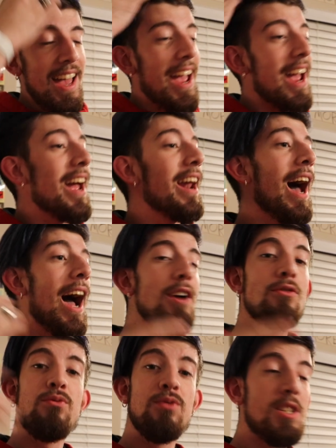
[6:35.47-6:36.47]
And
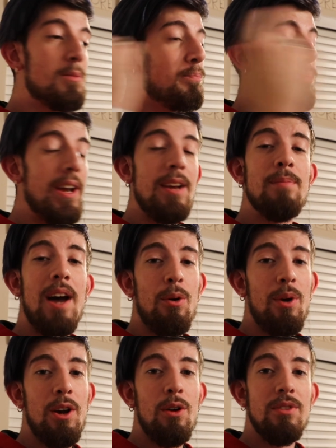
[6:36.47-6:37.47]
I speed my
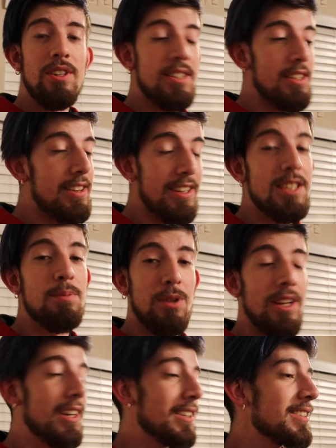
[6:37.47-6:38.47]
way over to this
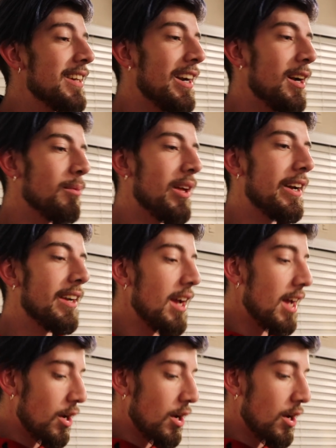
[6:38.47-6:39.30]
place, and I'm like,